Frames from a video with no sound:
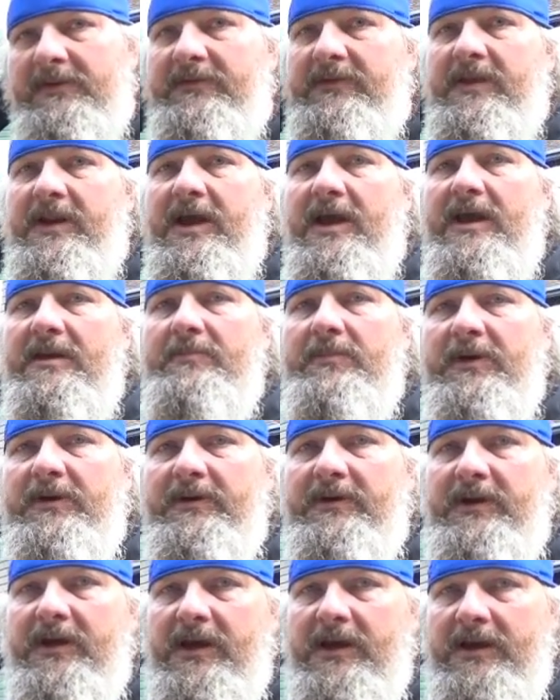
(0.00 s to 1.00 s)
today, but
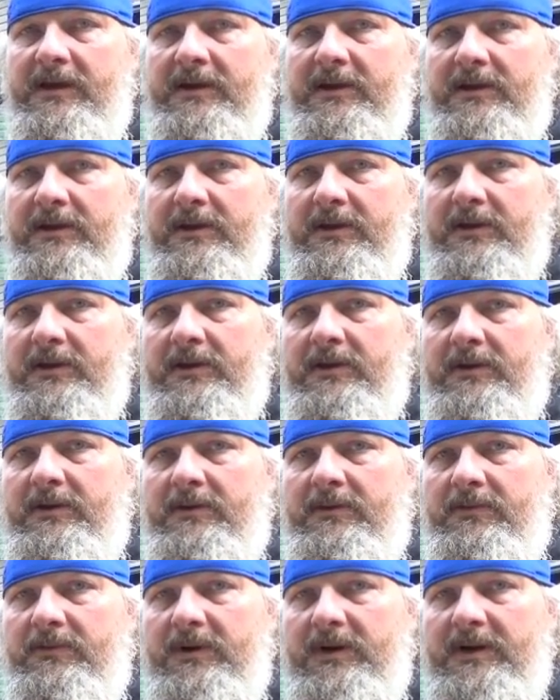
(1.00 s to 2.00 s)

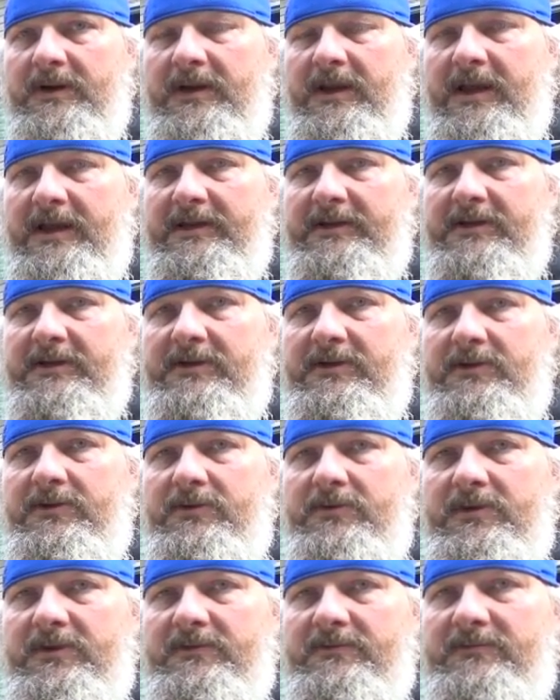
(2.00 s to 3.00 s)
what I'd like to
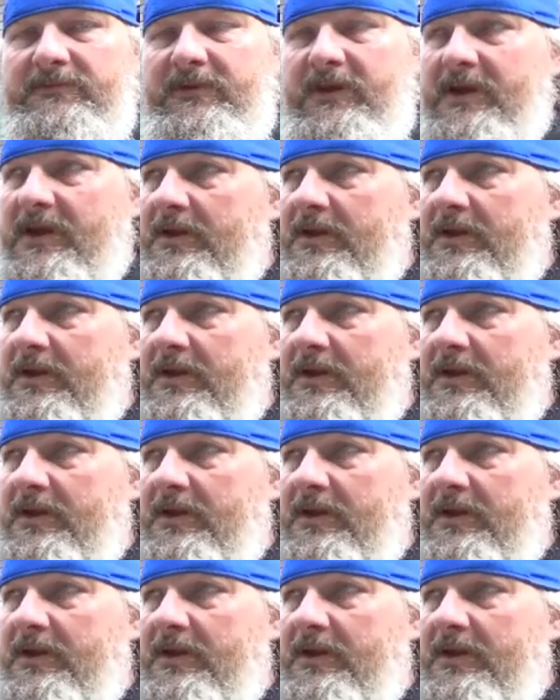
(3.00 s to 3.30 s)
do is